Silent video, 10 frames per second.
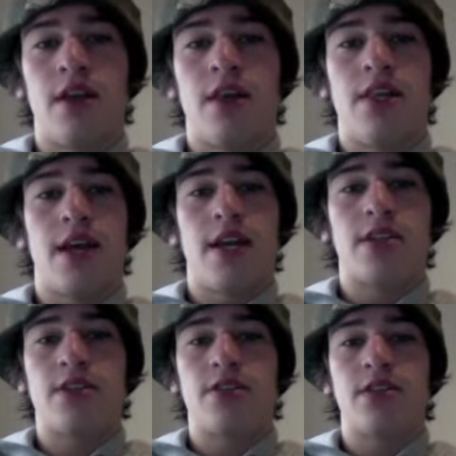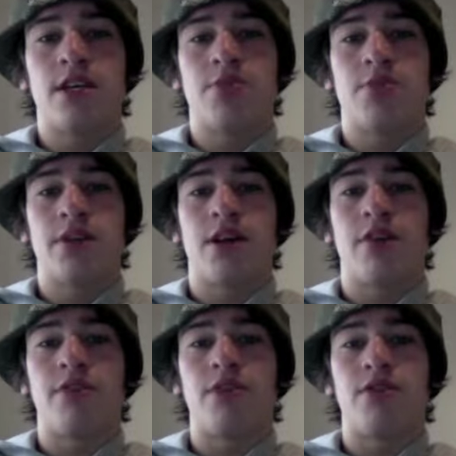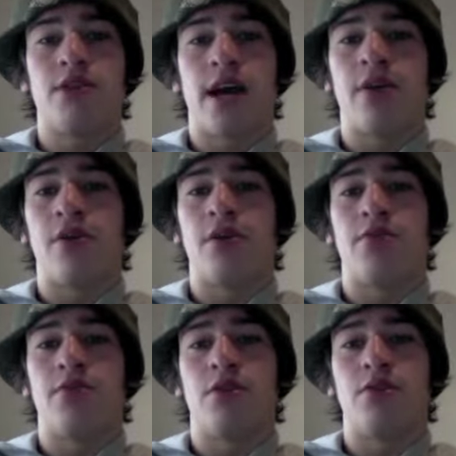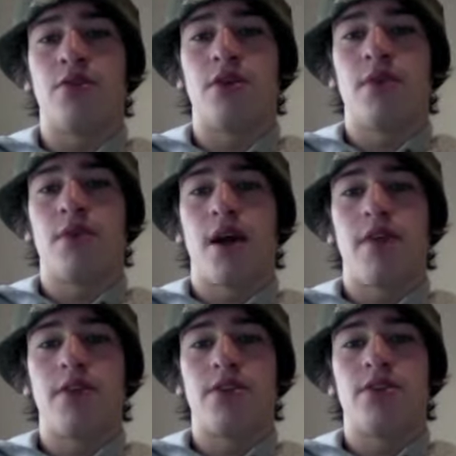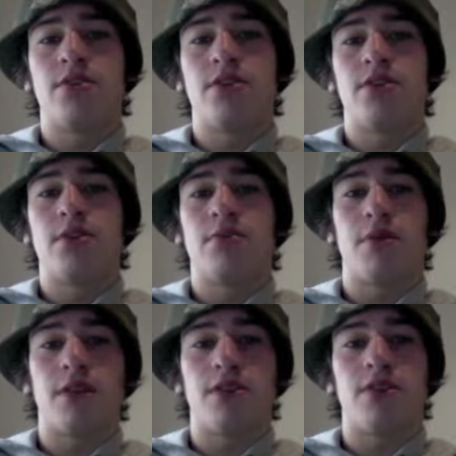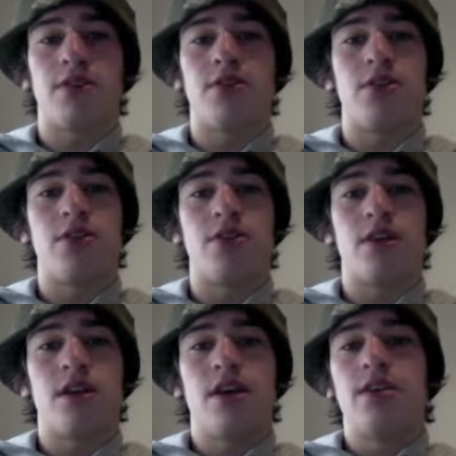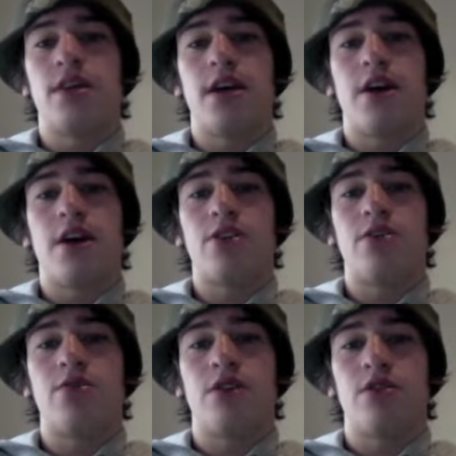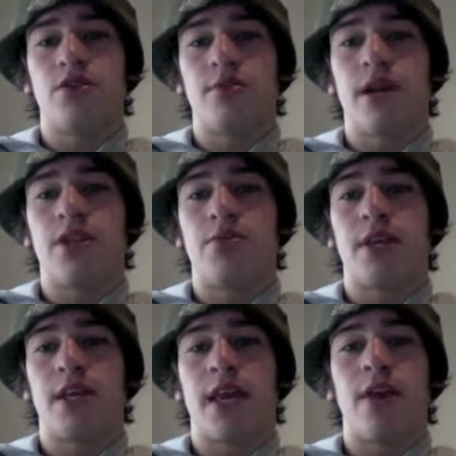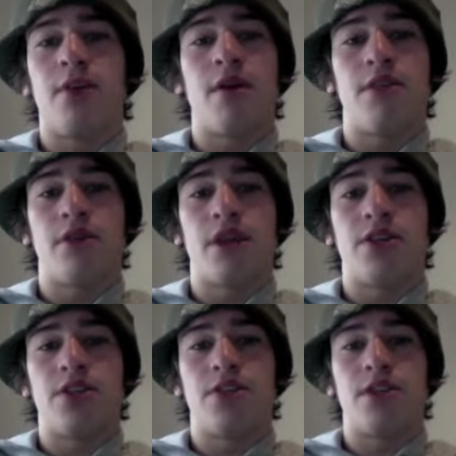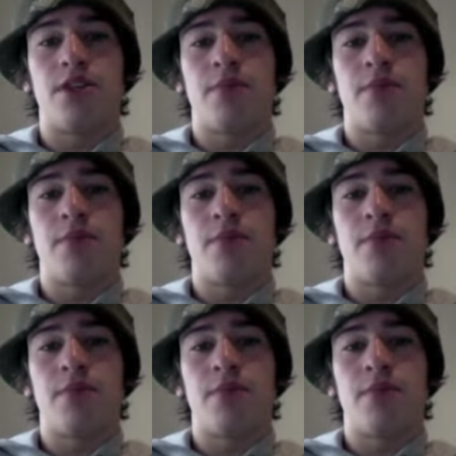The NSLCS breaks off into two categories of loans: private institutions and public institutions. Today, all student loans are managed by the Canada Revenue Agency.